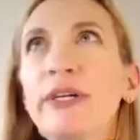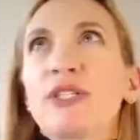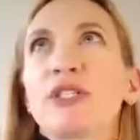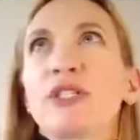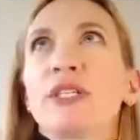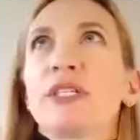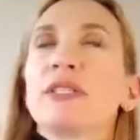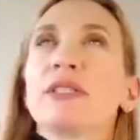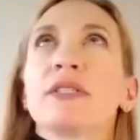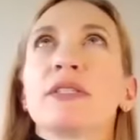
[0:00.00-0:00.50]

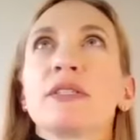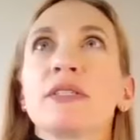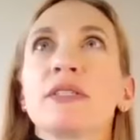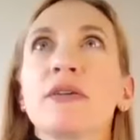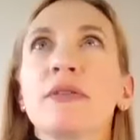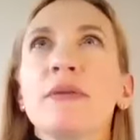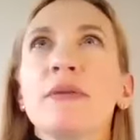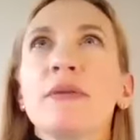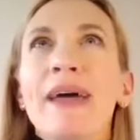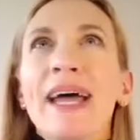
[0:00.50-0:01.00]
questions
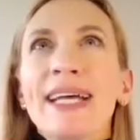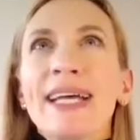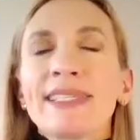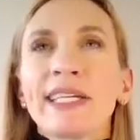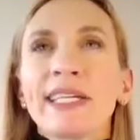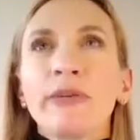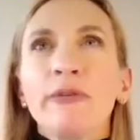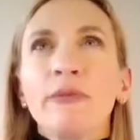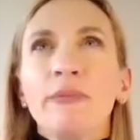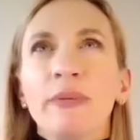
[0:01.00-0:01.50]
so the
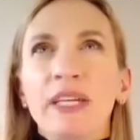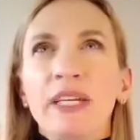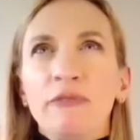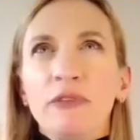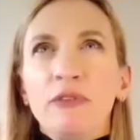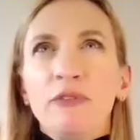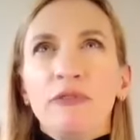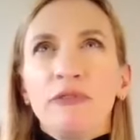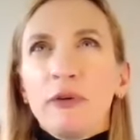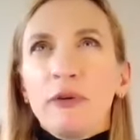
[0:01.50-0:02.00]
masculine be if
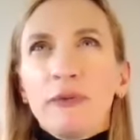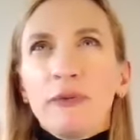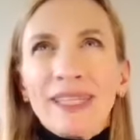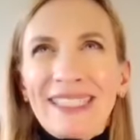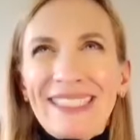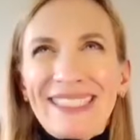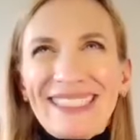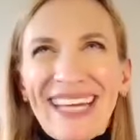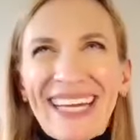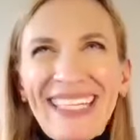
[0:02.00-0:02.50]
you feel
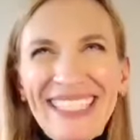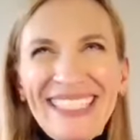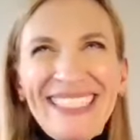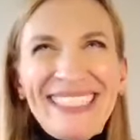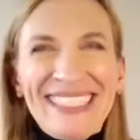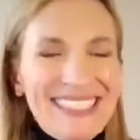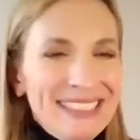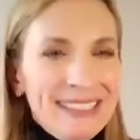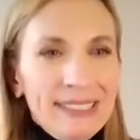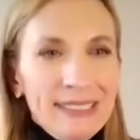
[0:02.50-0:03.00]
really
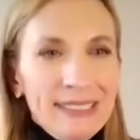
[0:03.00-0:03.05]
tight